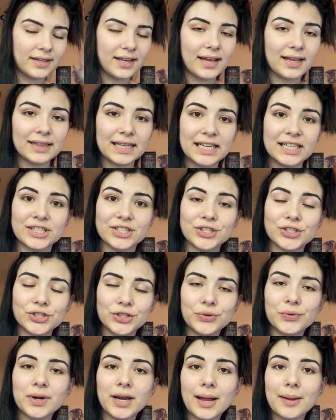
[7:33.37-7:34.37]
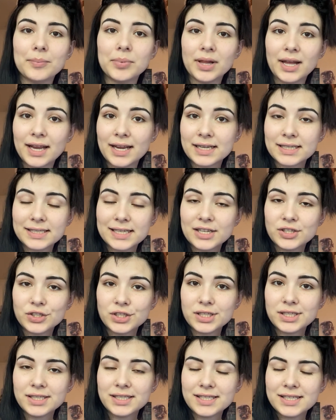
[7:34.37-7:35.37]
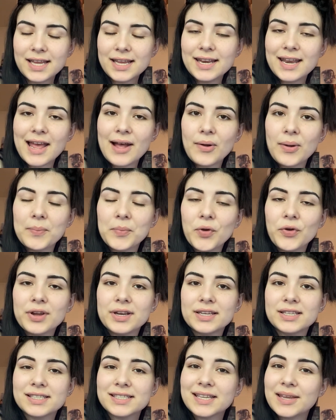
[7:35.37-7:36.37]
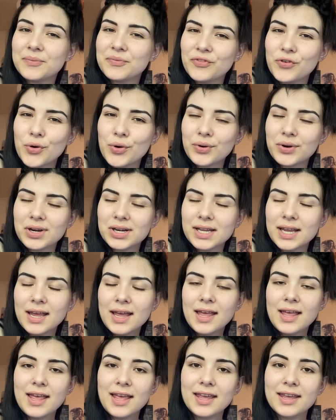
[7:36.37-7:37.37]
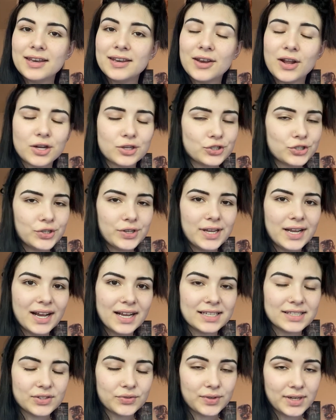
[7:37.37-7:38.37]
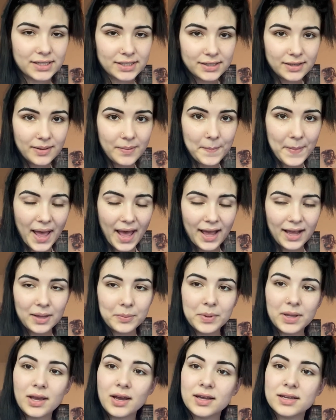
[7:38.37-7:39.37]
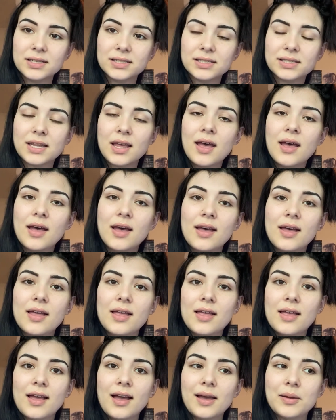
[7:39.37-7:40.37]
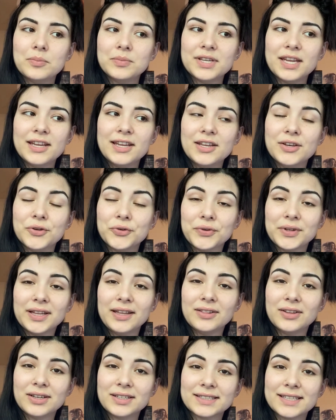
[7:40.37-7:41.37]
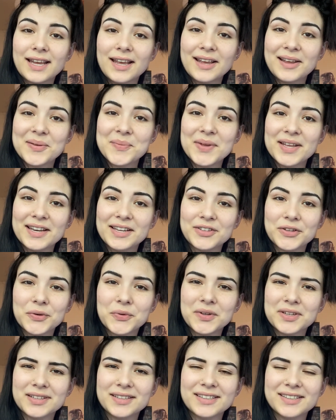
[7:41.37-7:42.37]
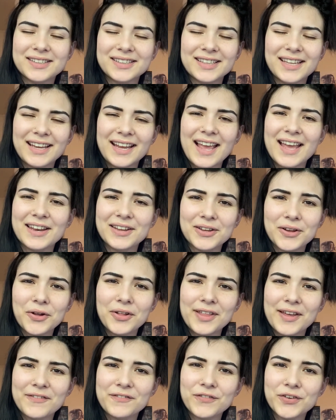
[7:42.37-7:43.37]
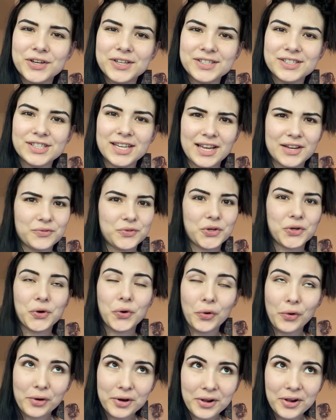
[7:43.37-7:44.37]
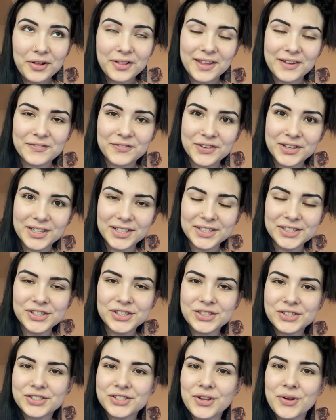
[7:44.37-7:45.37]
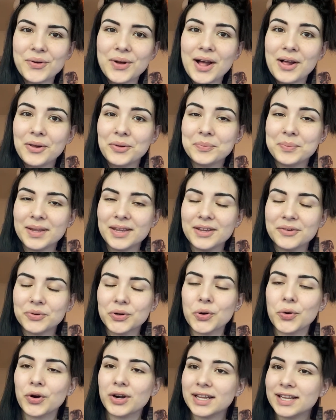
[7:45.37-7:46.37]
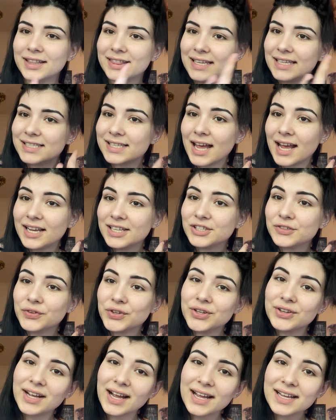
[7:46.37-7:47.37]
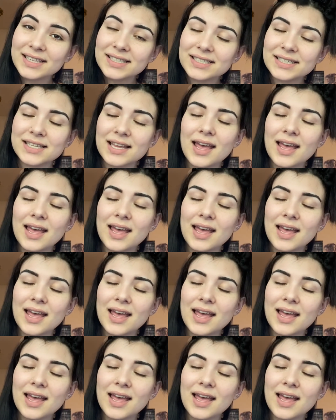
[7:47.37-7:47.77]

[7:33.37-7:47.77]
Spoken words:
that I like to do when I apply extensions, and now I'm going to skip forward and not show you guys the rest of the back because I'm taking a really long time and I don't want to like edit all that footage and record all that footage. So I'll be recording the sides for you guys,